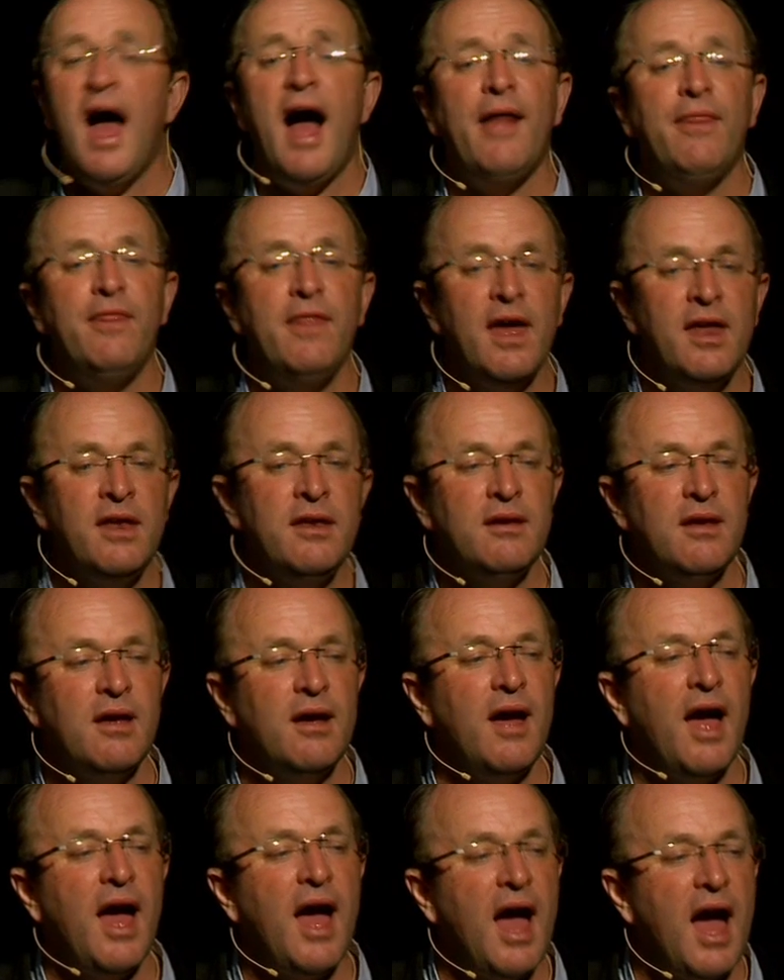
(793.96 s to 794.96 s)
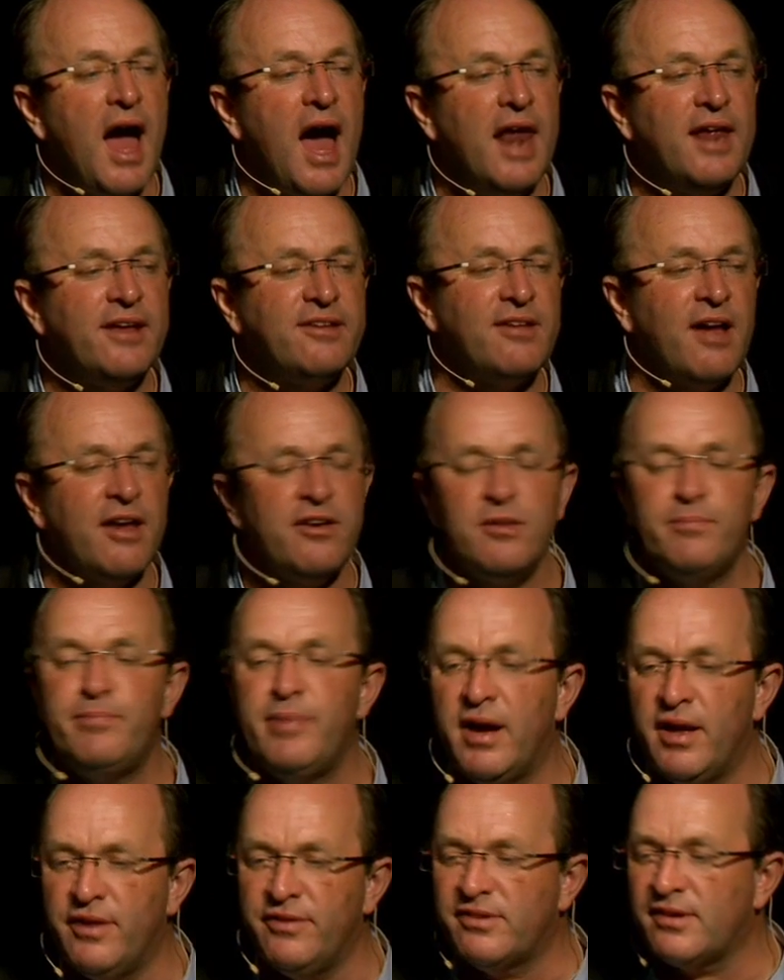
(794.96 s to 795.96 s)
And then Alexander
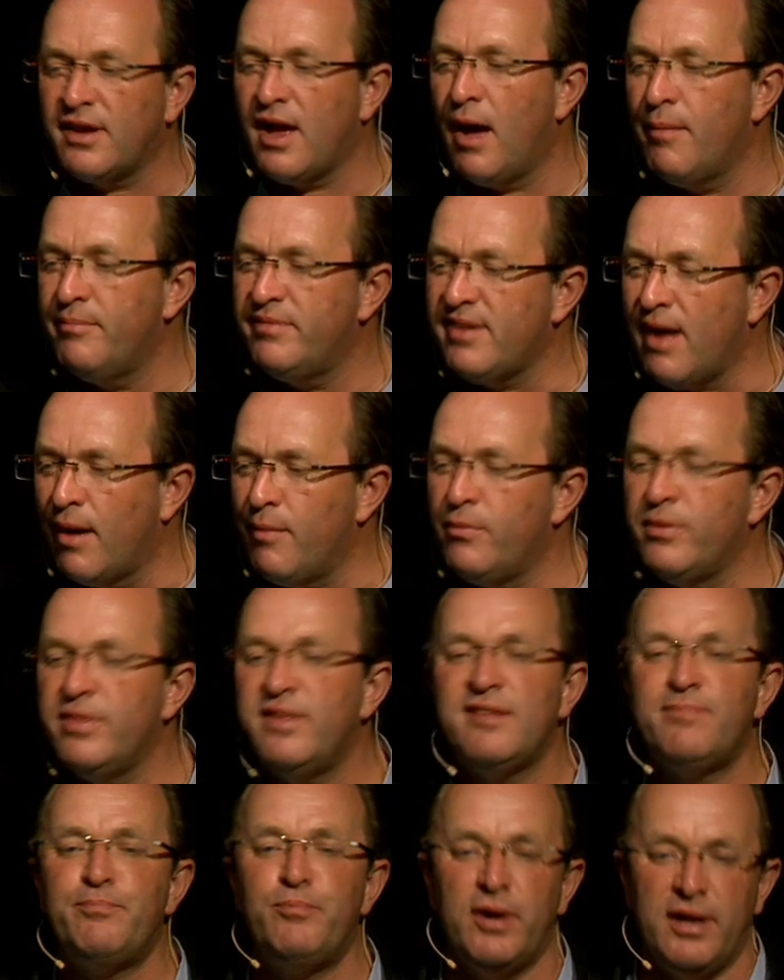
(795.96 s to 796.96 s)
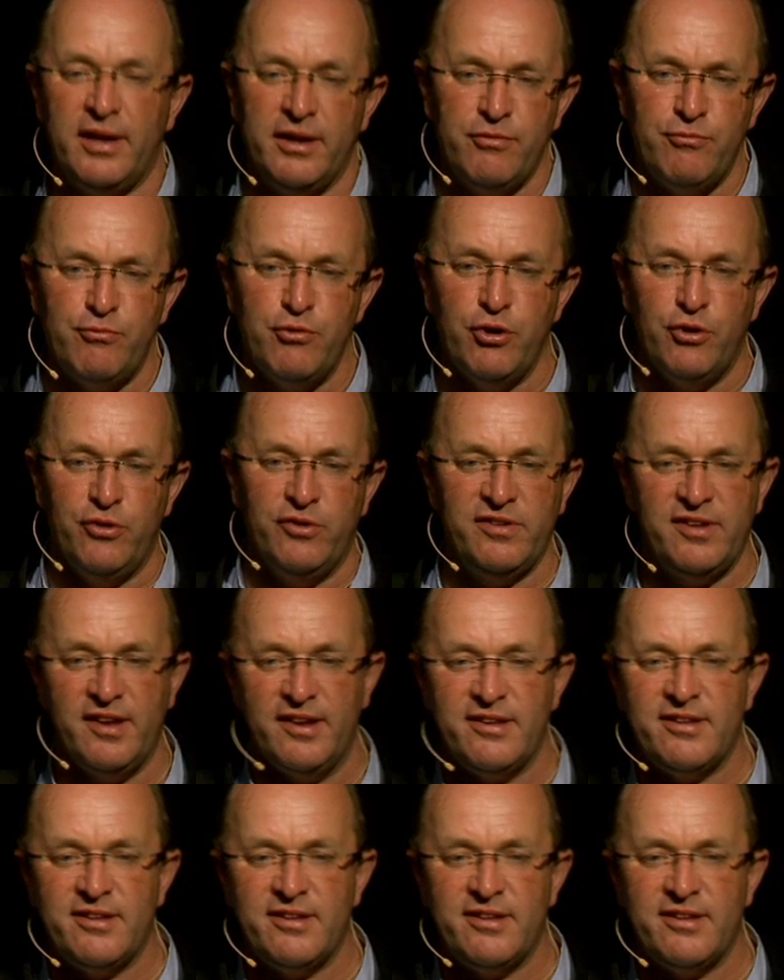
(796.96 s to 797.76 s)
Burnes comes up with this brilliant ruse.